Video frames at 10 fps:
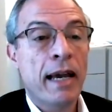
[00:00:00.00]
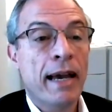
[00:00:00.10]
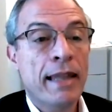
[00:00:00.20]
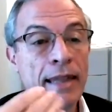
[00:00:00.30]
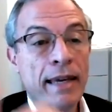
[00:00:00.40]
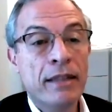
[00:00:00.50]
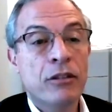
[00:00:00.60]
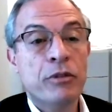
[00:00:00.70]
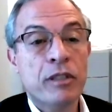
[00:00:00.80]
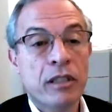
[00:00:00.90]
and then
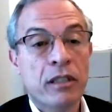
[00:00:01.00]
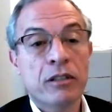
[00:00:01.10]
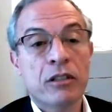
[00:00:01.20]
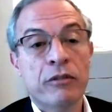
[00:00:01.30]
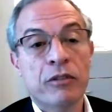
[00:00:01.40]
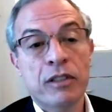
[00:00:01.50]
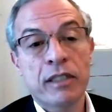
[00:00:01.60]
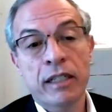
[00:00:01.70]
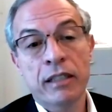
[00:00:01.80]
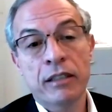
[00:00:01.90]
the results of the
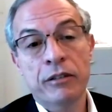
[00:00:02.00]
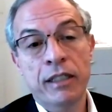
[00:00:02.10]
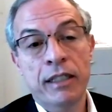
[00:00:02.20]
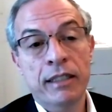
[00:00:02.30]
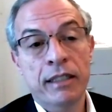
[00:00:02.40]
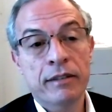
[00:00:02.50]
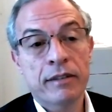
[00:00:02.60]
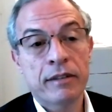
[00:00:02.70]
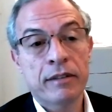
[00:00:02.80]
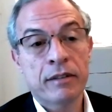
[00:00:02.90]
secondary
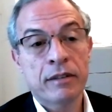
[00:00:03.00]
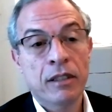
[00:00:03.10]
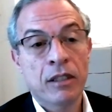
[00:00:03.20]
analysis.